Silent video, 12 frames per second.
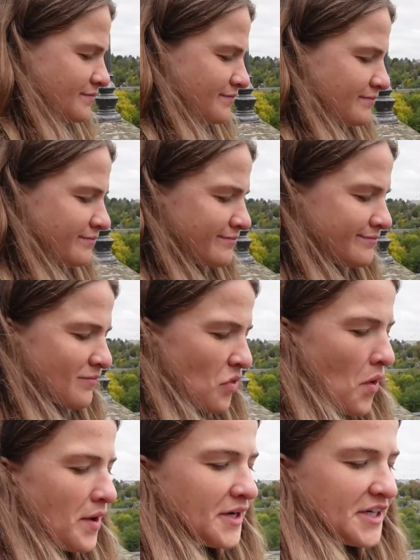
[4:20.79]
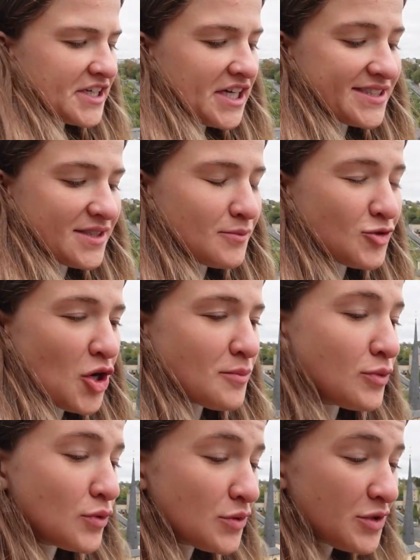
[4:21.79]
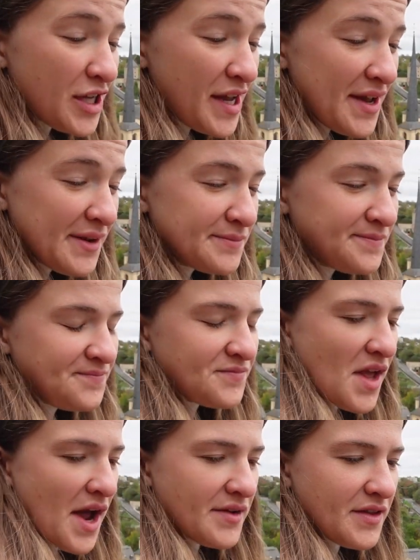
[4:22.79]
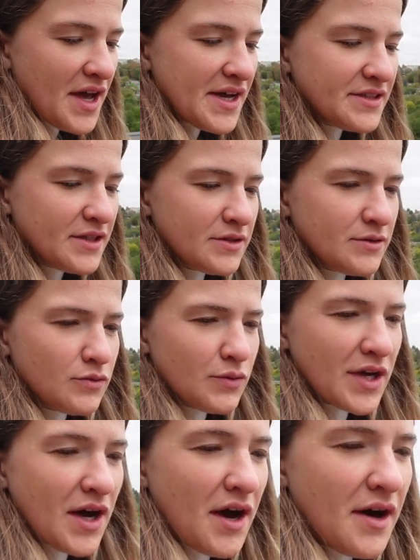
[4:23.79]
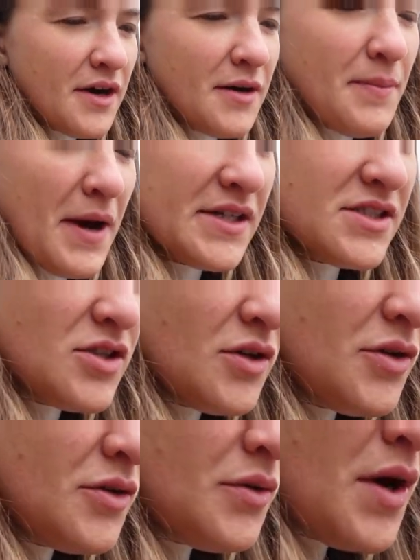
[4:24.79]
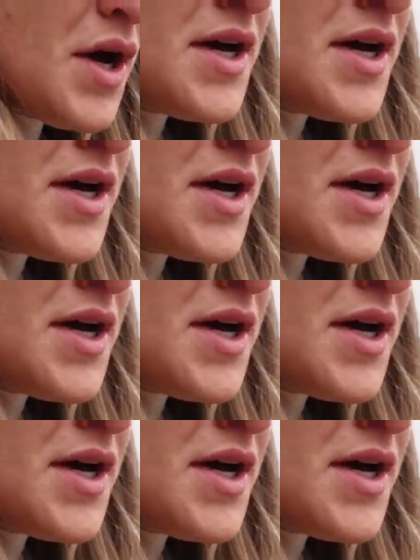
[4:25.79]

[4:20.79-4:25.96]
What'd you get? I got some tabbouleh. And then we got a pesto